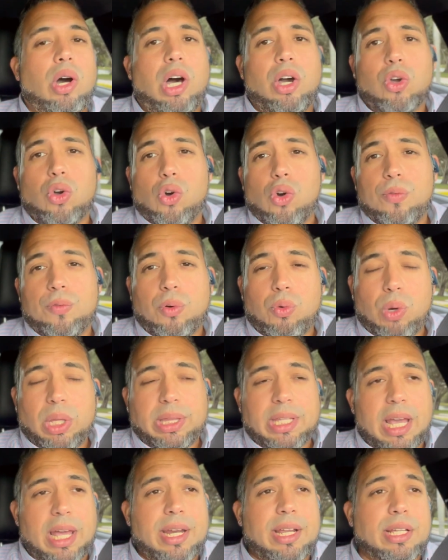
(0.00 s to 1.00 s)
I'll go over
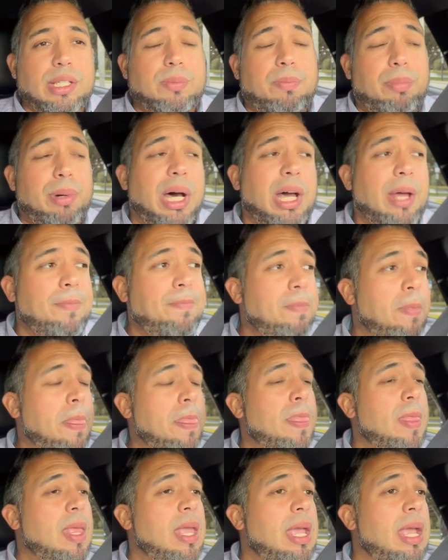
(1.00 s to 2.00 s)
what that is. But
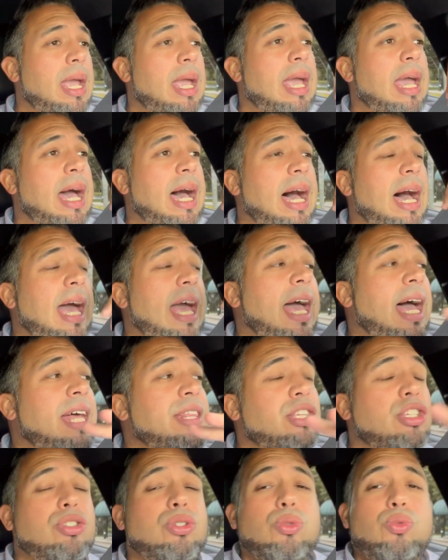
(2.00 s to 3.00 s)
I
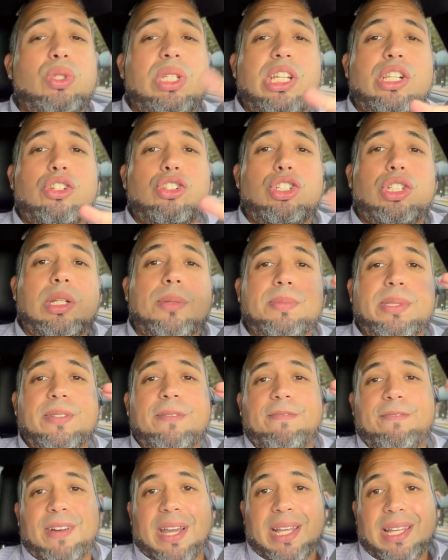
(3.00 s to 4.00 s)
had the 2
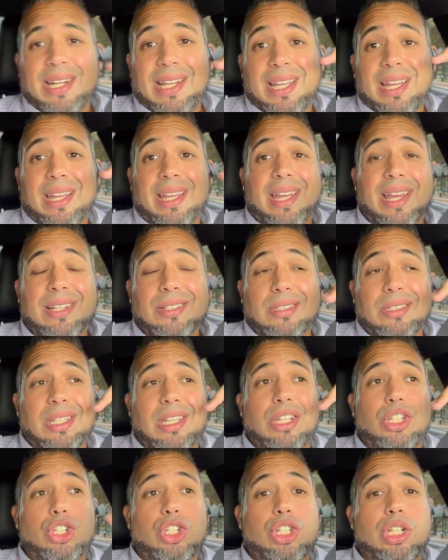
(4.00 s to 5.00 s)
dealerships fighting
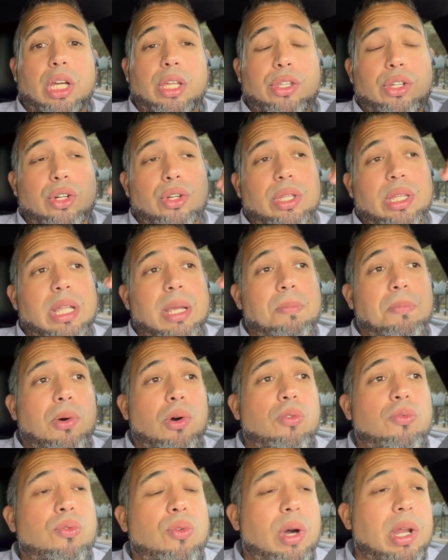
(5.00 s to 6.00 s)
against each other. They
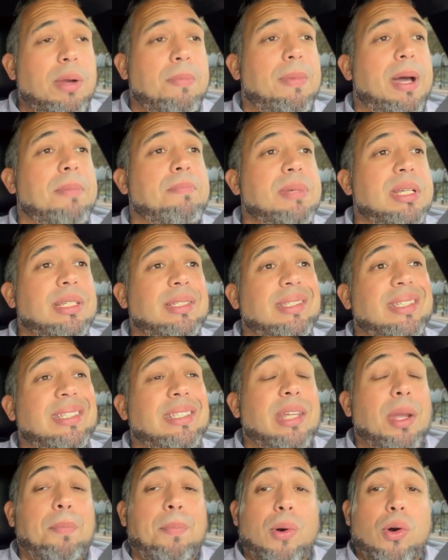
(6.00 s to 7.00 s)
both wanted my business.
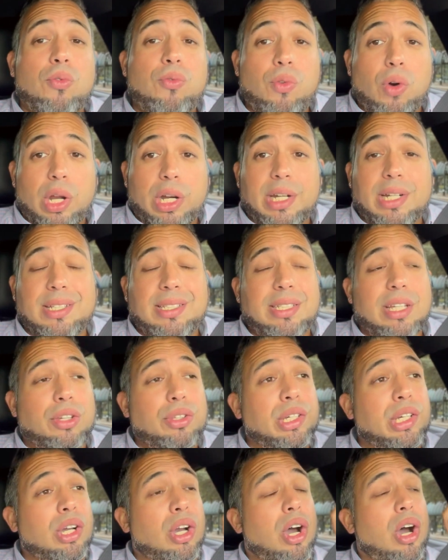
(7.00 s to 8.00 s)
They both wanted to
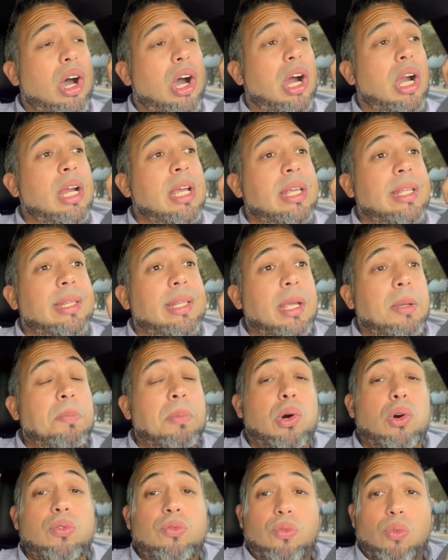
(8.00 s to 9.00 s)
sell the car. They
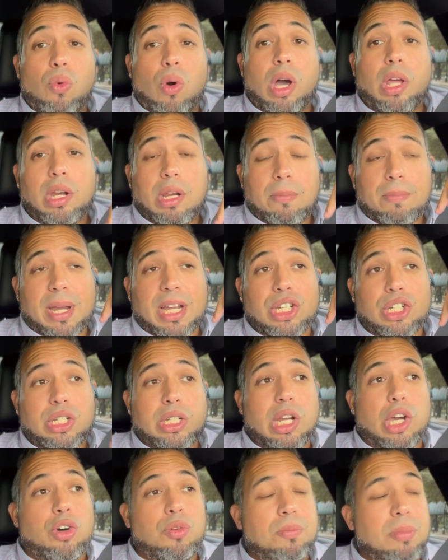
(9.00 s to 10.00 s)
both wanted my
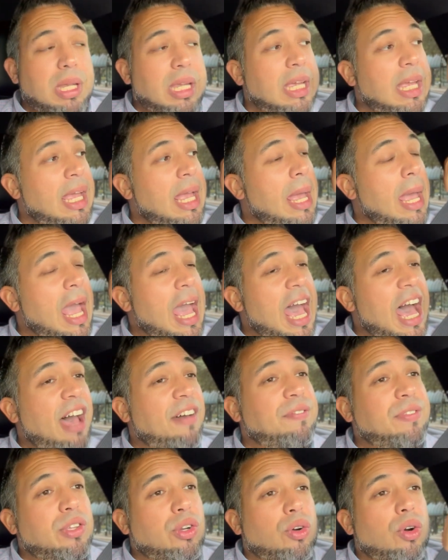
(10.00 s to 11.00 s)
Shelby.
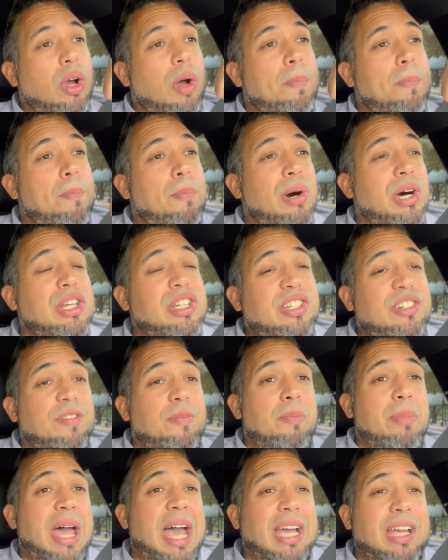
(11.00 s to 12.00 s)
After a bunch
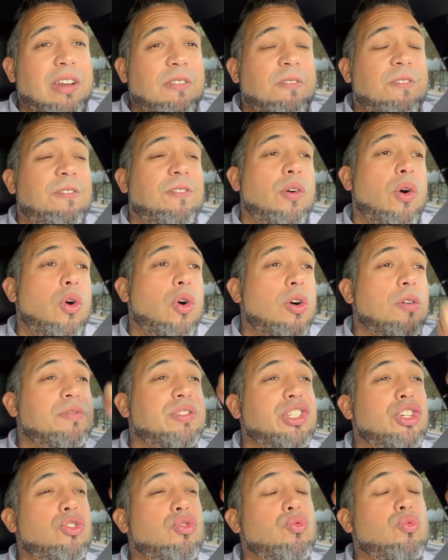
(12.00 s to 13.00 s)
of back and
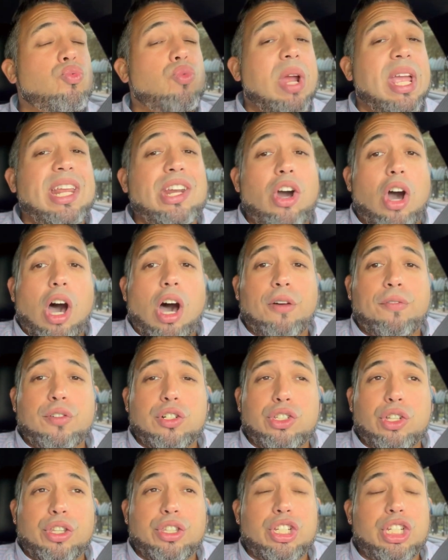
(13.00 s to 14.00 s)
forth, great
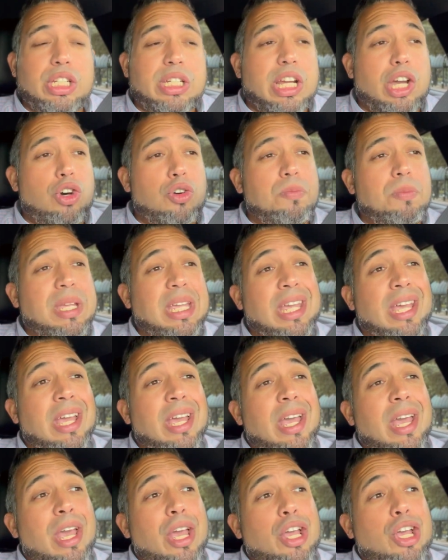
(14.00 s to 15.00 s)
offers on the Shelby,
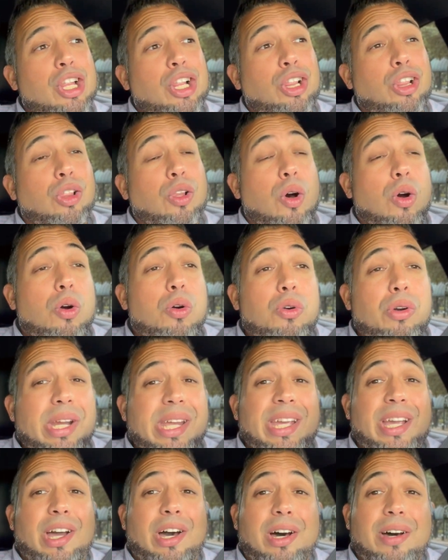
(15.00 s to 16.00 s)

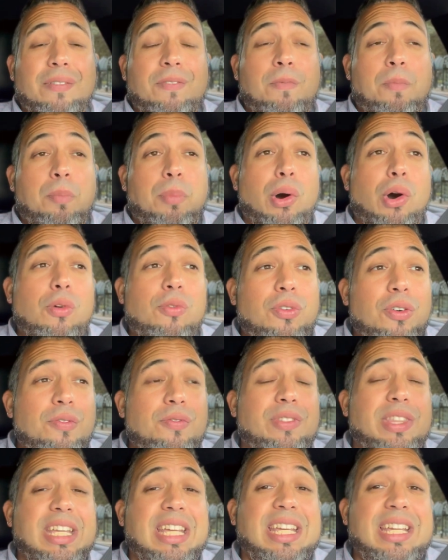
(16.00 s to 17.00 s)
lowering of both
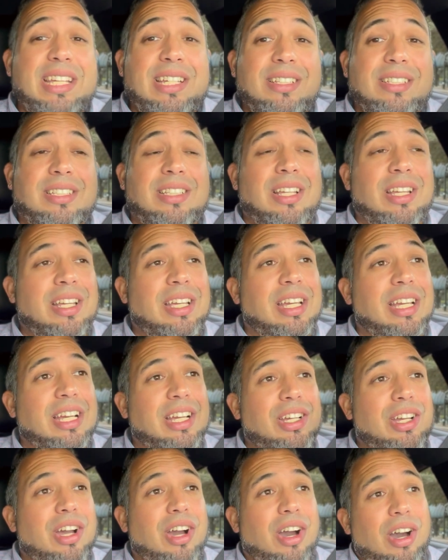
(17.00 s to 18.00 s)
of these
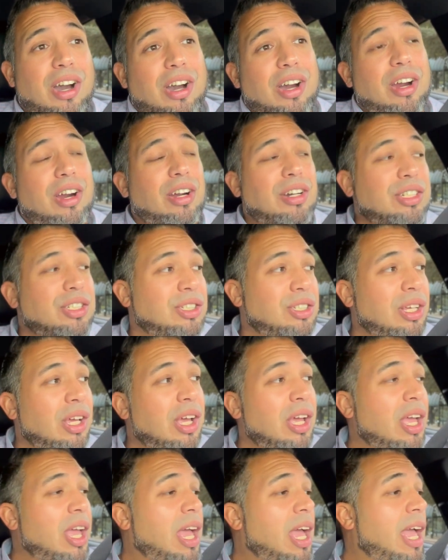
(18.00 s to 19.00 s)
cars,
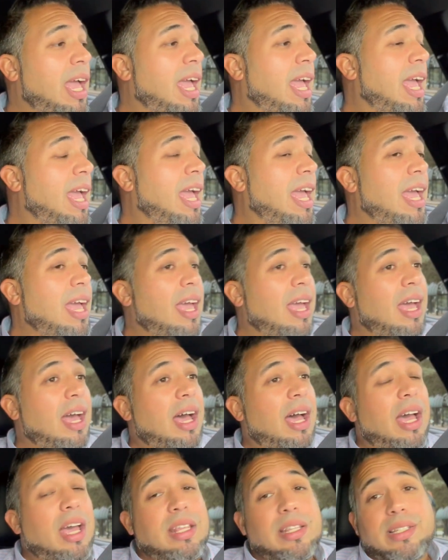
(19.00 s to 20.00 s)

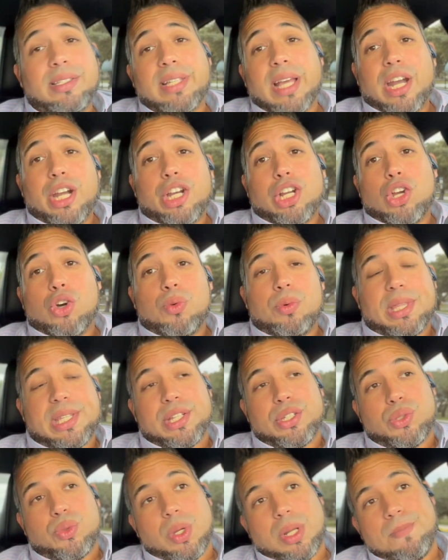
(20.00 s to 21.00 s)
I decided to go with
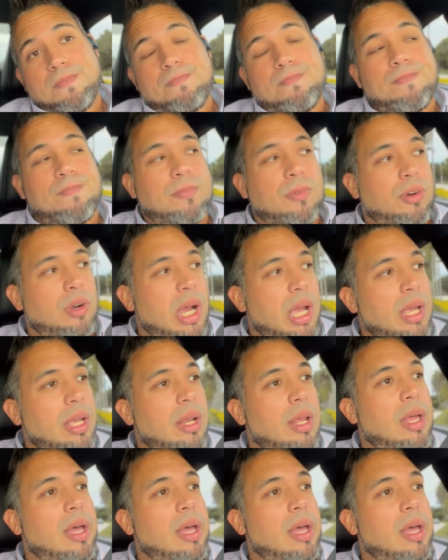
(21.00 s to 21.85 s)
this one, right?